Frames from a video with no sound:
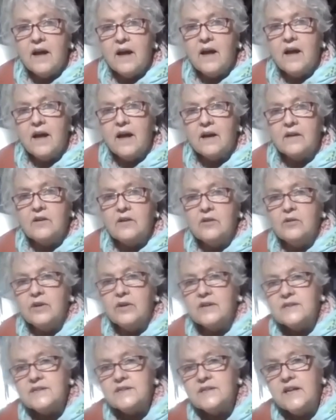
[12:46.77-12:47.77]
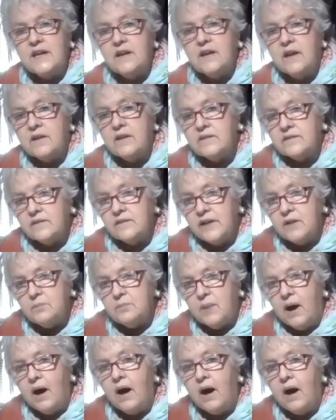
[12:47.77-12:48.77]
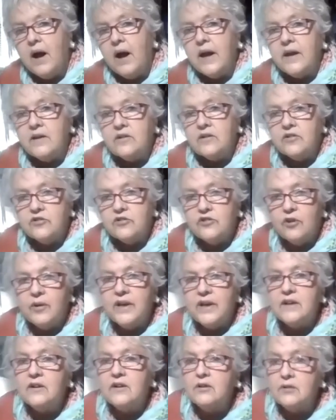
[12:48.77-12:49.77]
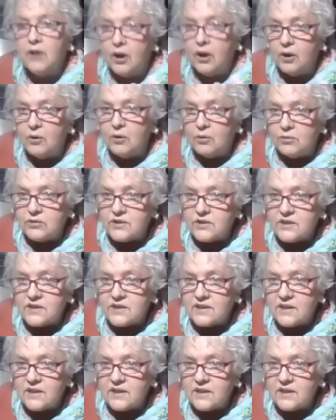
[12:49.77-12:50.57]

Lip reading: and you can see it's lit behind, so it glows,